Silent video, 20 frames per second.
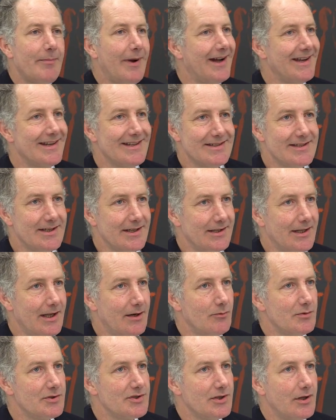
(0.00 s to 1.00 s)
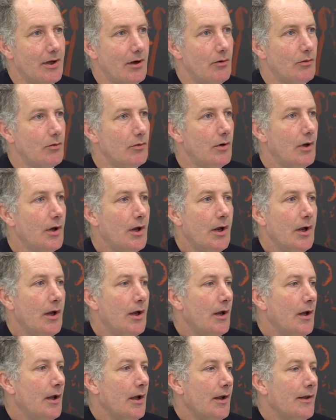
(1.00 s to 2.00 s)
painting, there was no
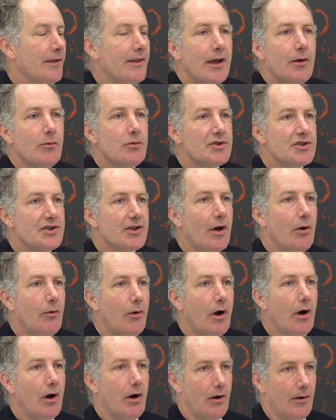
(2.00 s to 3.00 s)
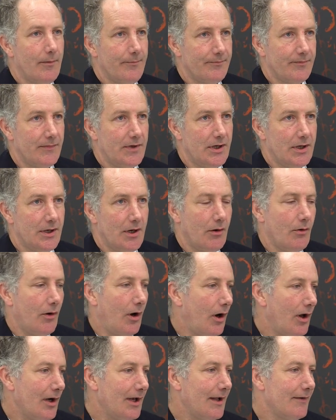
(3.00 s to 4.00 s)
art, you know.
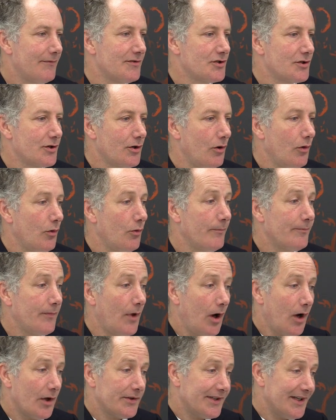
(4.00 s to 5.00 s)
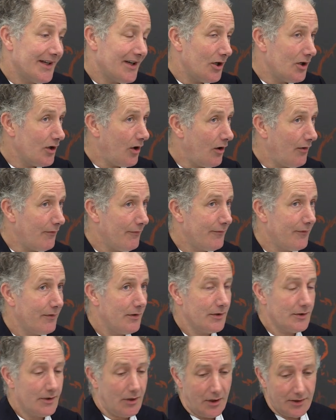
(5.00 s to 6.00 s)
I left school, I did a lot
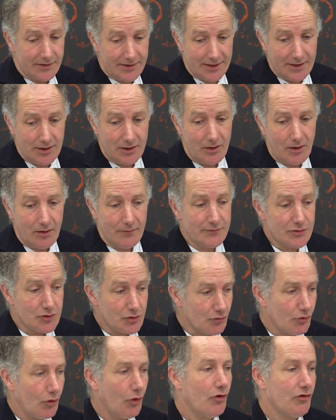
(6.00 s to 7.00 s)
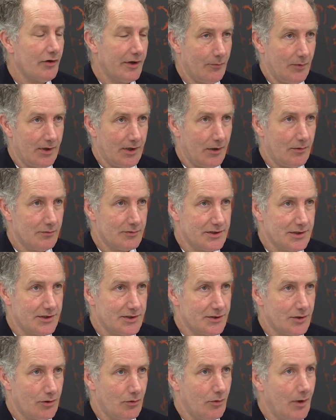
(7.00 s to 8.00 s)
of drawing when I was in
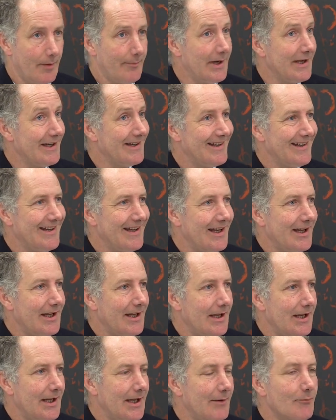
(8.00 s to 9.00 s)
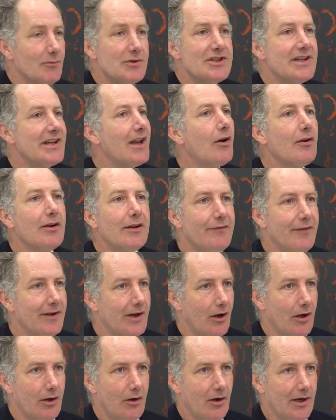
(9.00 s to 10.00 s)
school. I mean, it was the only thing
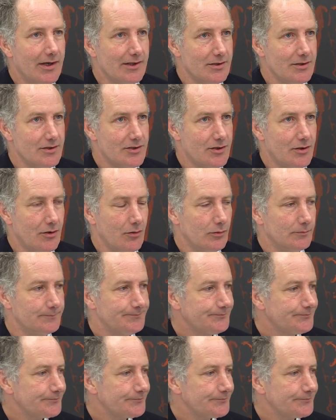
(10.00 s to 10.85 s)
I liked at school.